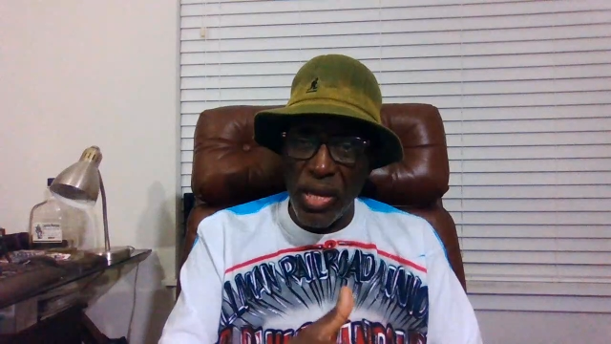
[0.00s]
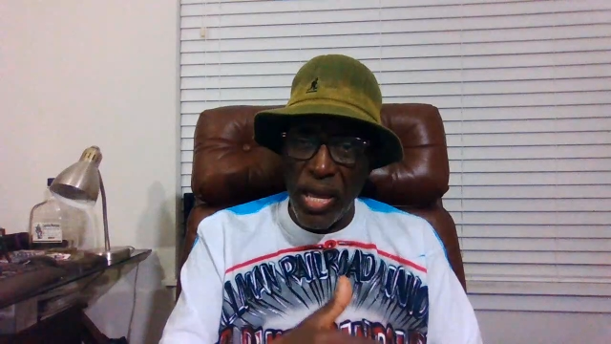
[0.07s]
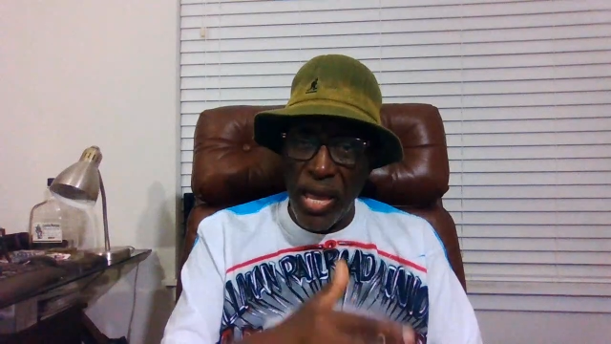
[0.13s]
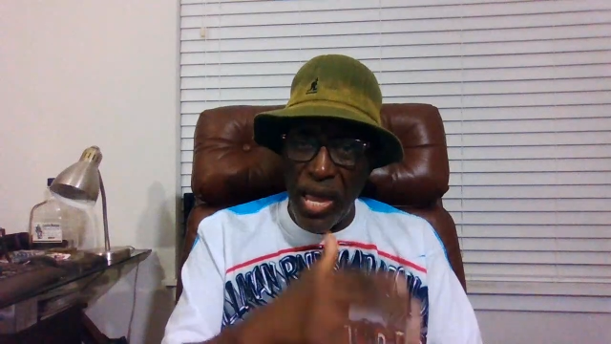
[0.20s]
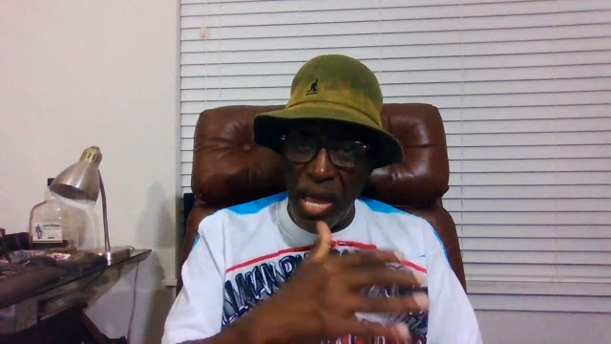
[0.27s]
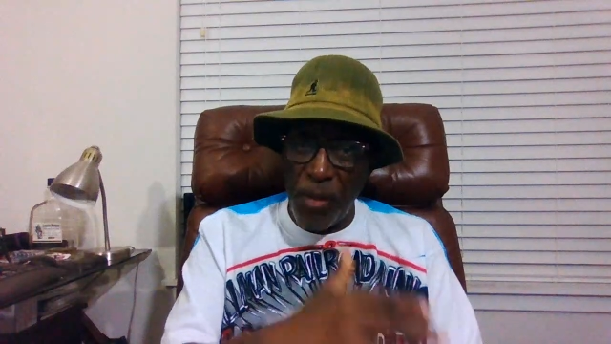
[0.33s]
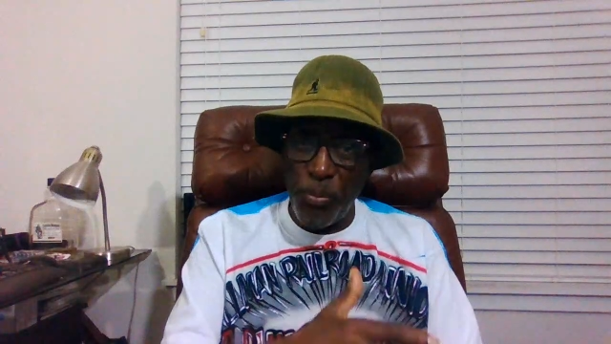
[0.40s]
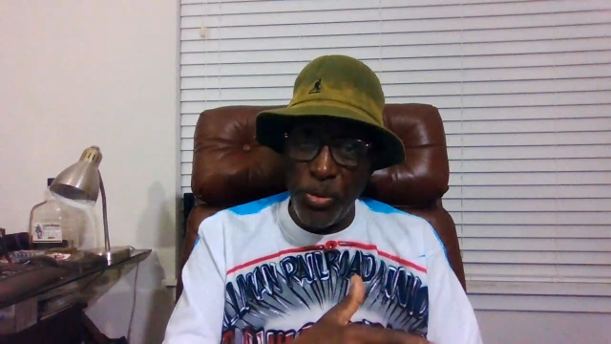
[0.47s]

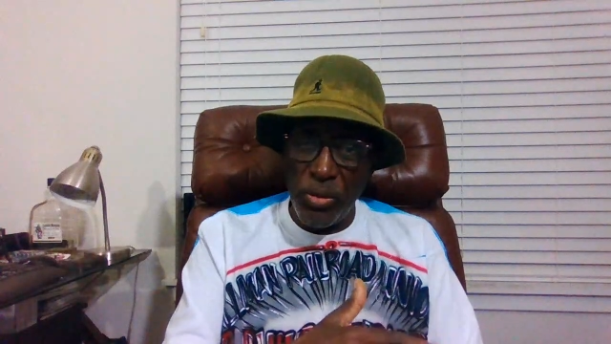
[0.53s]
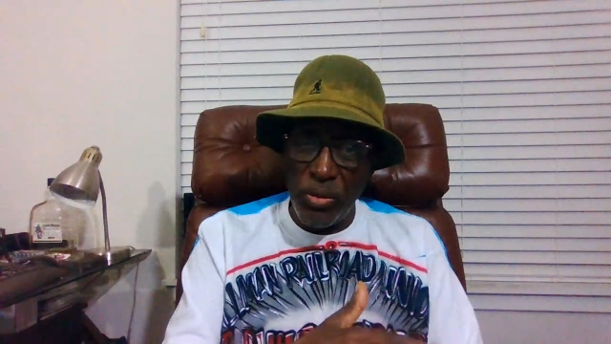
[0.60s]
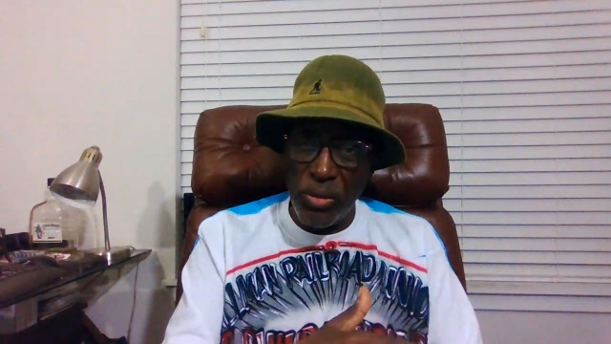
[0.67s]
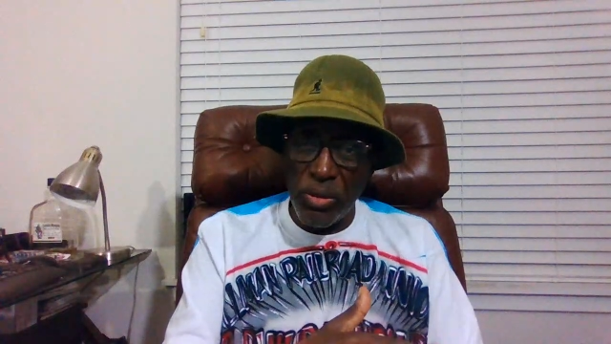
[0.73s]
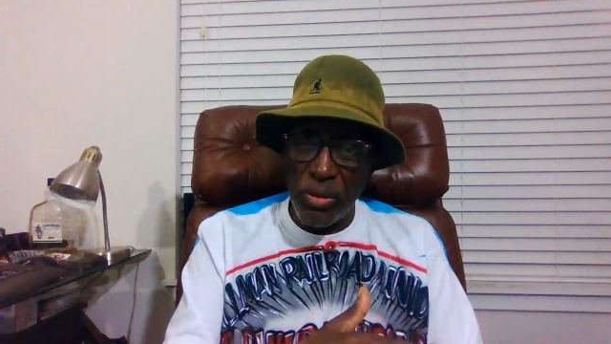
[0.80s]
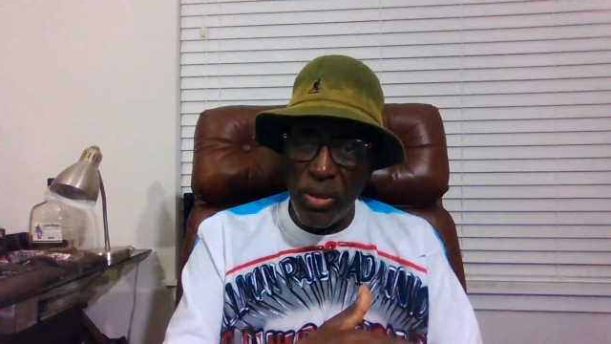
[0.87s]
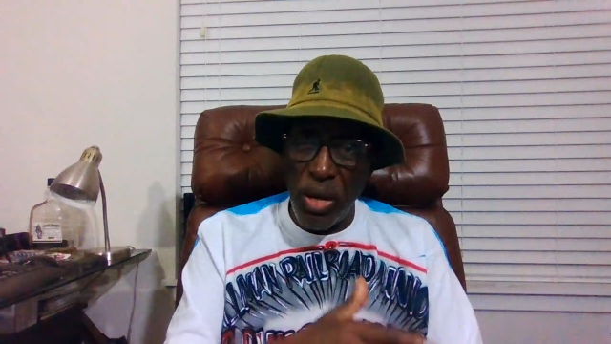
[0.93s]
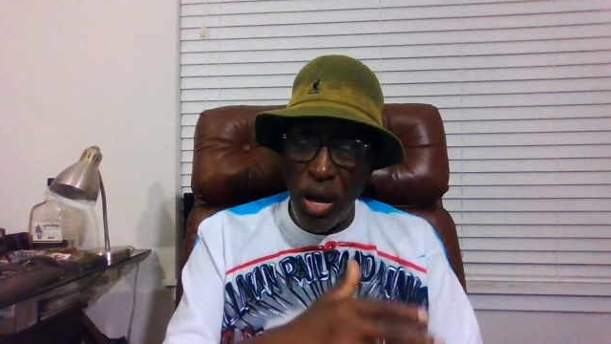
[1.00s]
ample
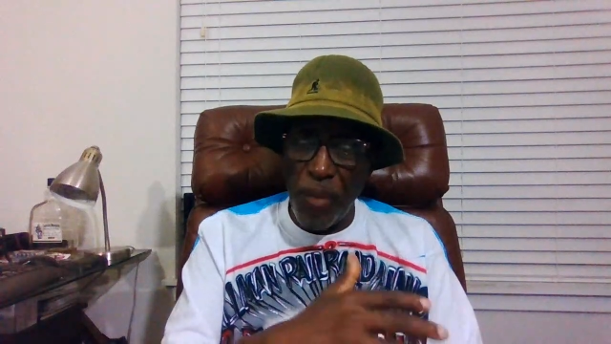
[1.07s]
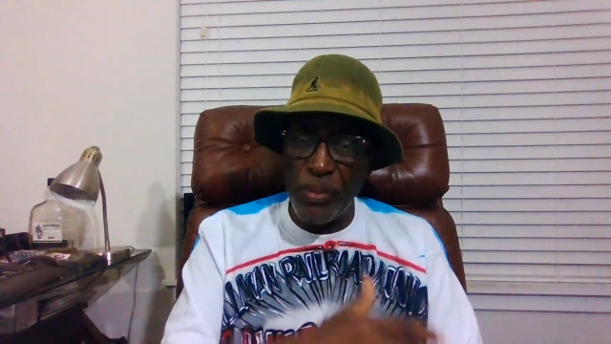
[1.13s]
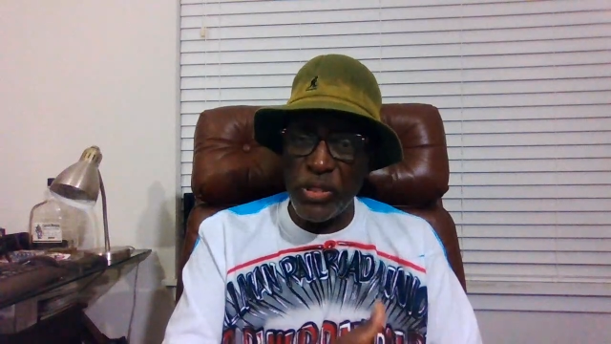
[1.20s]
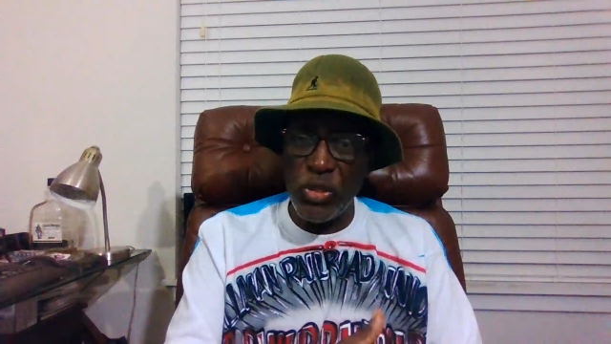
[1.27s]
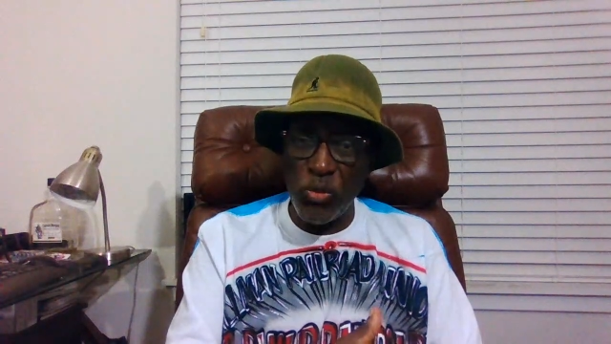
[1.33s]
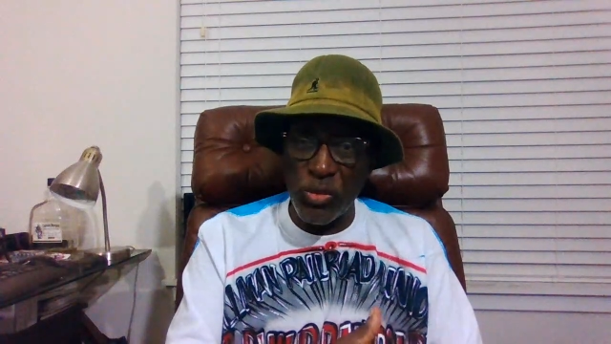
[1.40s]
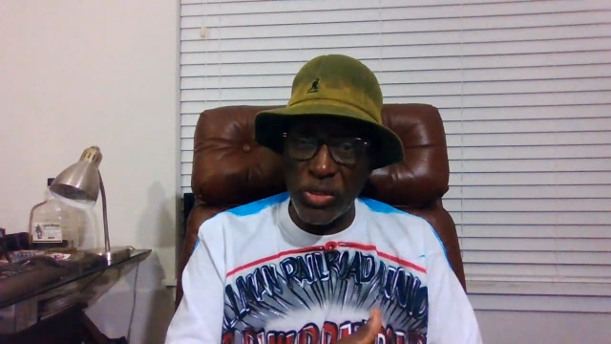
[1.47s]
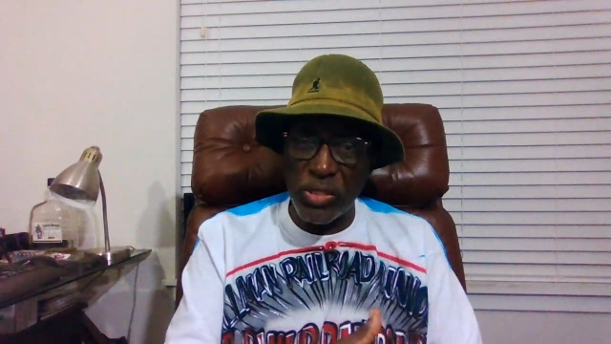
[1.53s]

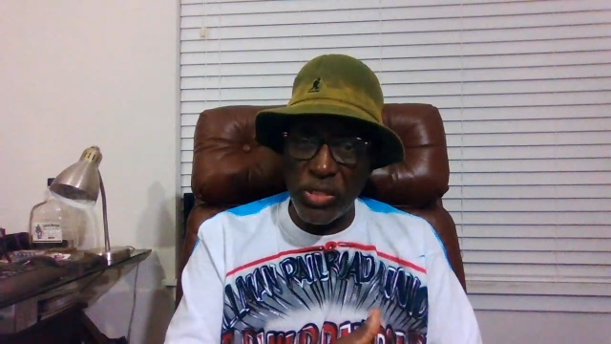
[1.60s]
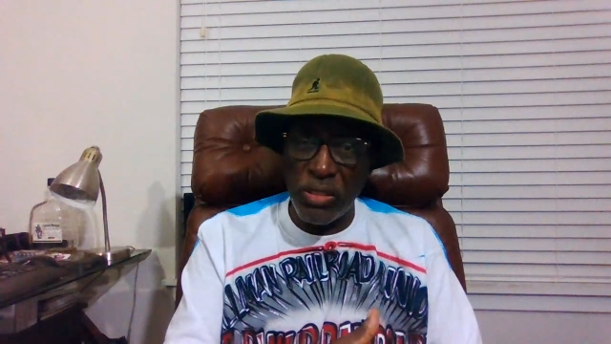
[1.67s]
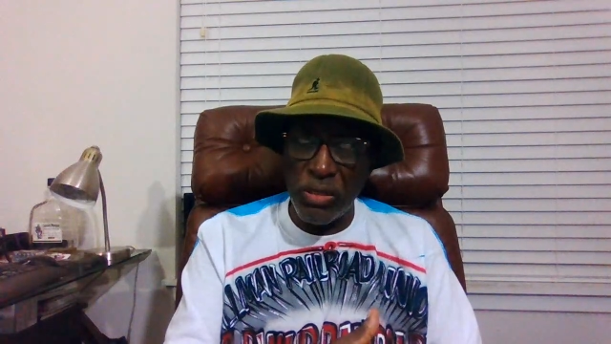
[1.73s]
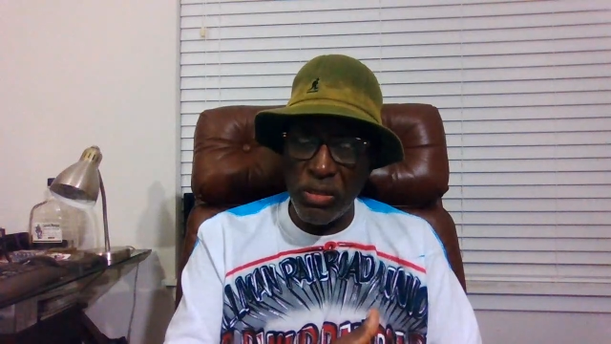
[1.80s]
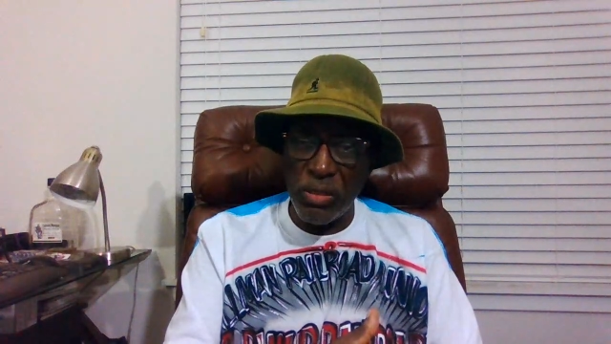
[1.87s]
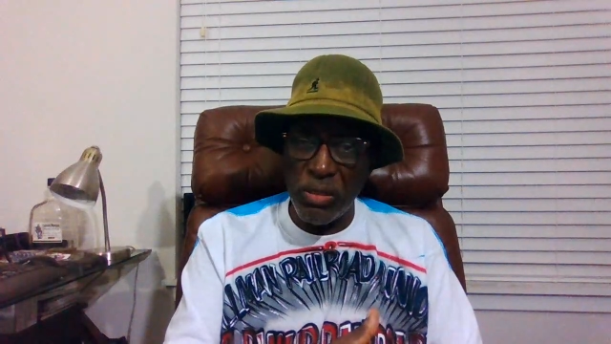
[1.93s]
opportunity